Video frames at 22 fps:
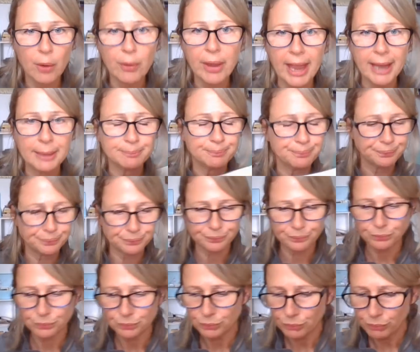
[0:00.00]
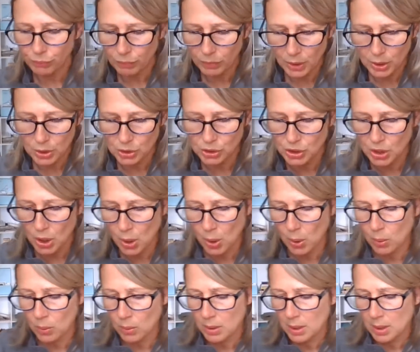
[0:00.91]
Okay.
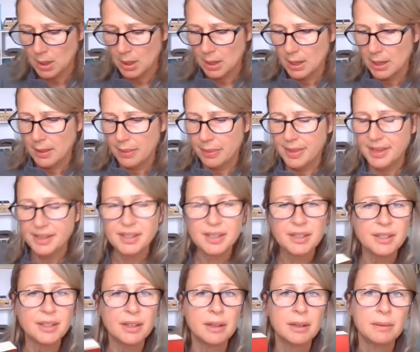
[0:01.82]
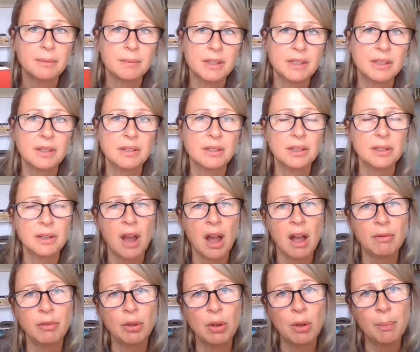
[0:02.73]
So this is a
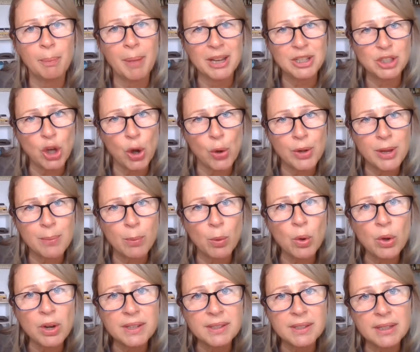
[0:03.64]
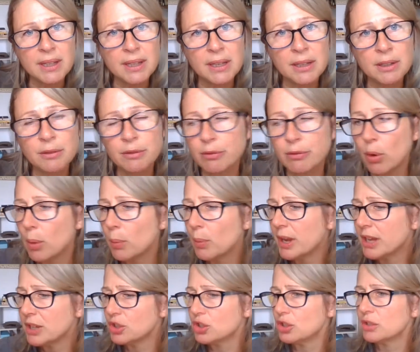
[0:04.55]
novel by Toni Morrison, for
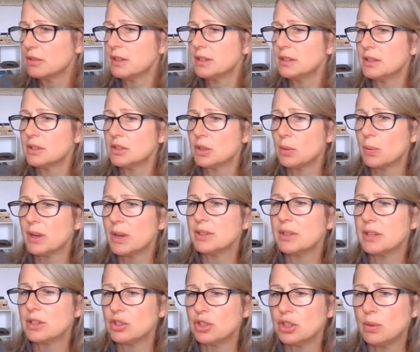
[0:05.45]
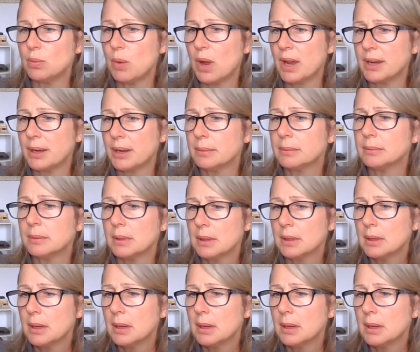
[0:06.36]
which this is the one that she won a